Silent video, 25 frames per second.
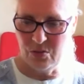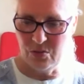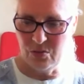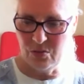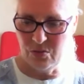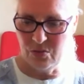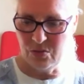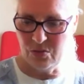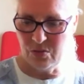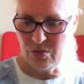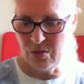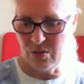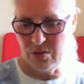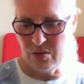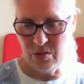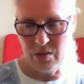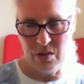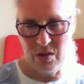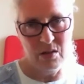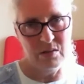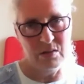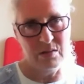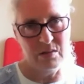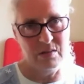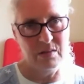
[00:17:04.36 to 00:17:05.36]
who's in a
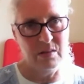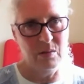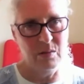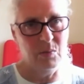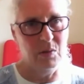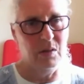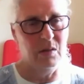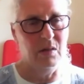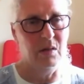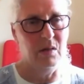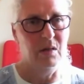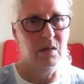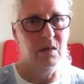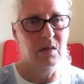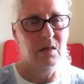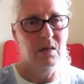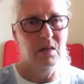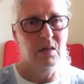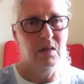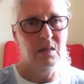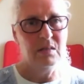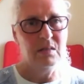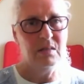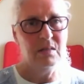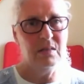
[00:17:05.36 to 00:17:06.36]
kind of similar
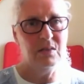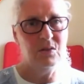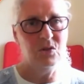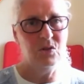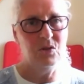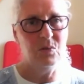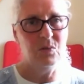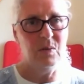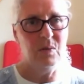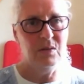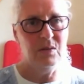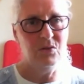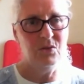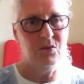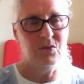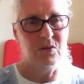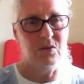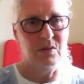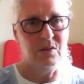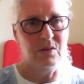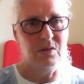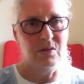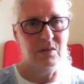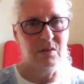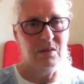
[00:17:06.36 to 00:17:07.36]

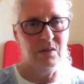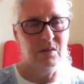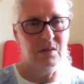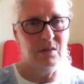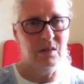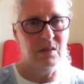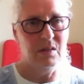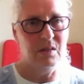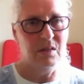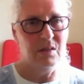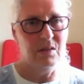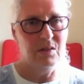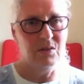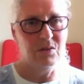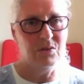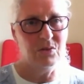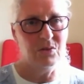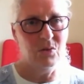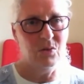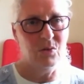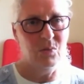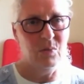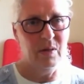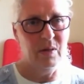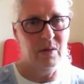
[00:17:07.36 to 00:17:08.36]
situation is
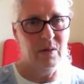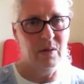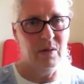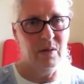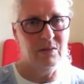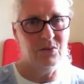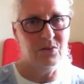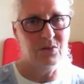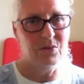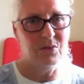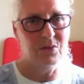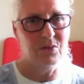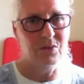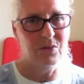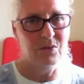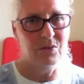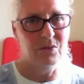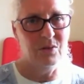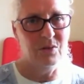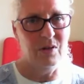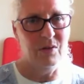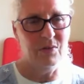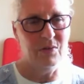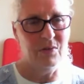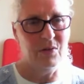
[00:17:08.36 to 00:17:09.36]
always
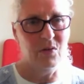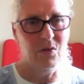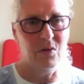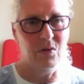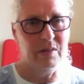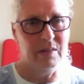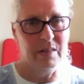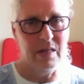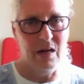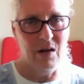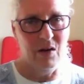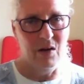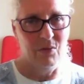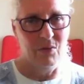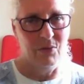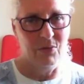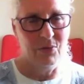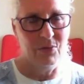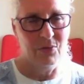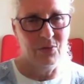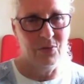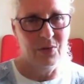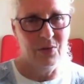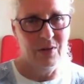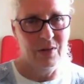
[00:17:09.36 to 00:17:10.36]
never got
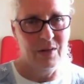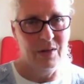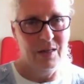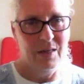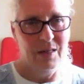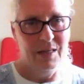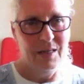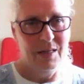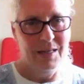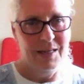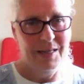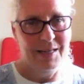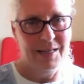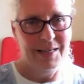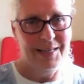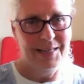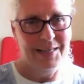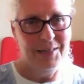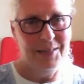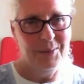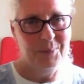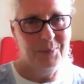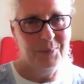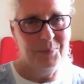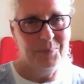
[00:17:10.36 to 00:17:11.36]
enough.
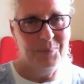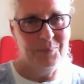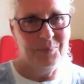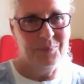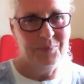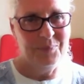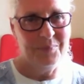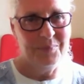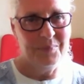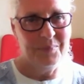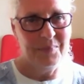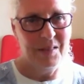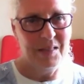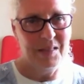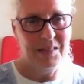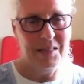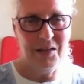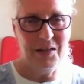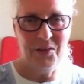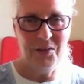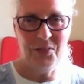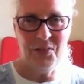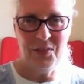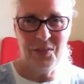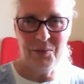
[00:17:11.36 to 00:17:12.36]
And
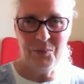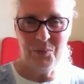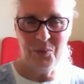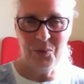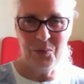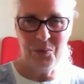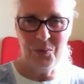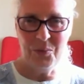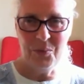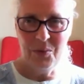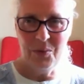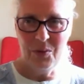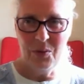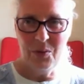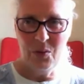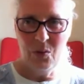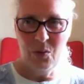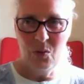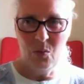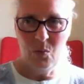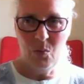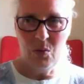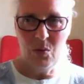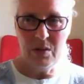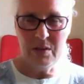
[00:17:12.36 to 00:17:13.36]
I think, well,
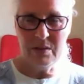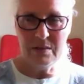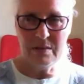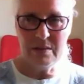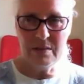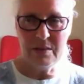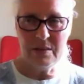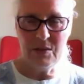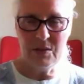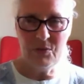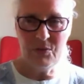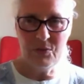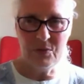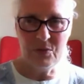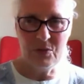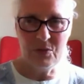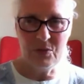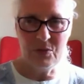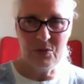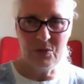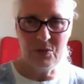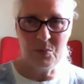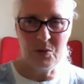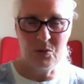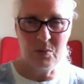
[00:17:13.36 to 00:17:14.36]
what is the
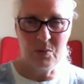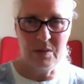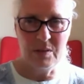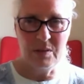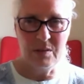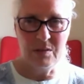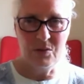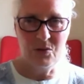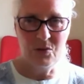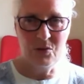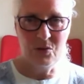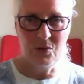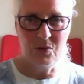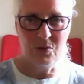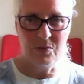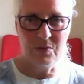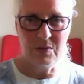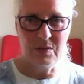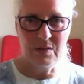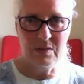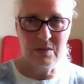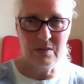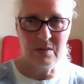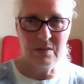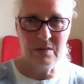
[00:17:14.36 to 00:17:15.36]
difference between the two of
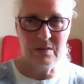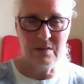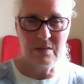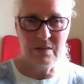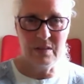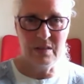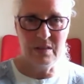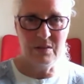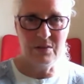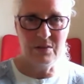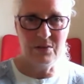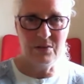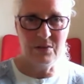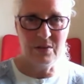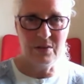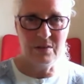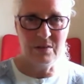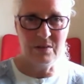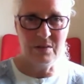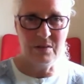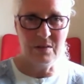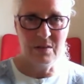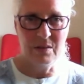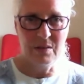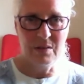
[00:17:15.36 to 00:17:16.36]
us is
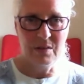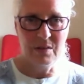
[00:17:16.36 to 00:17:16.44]
that